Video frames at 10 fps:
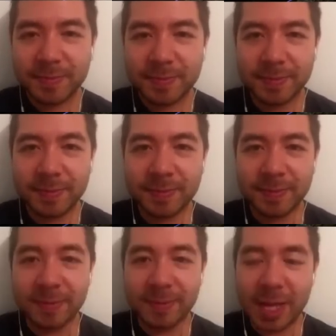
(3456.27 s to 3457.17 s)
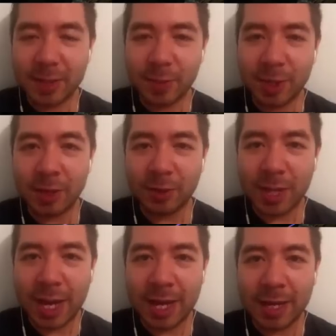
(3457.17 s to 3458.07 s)
It's one of those
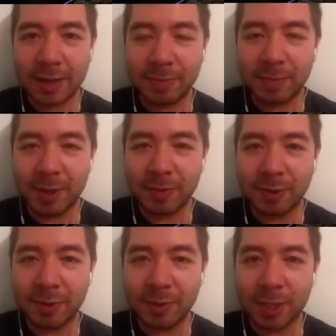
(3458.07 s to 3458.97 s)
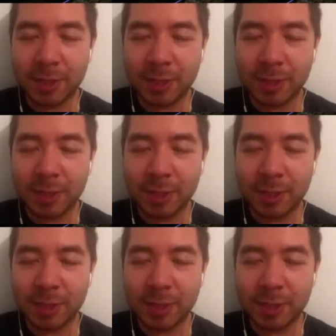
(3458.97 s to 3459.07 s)
high level ones.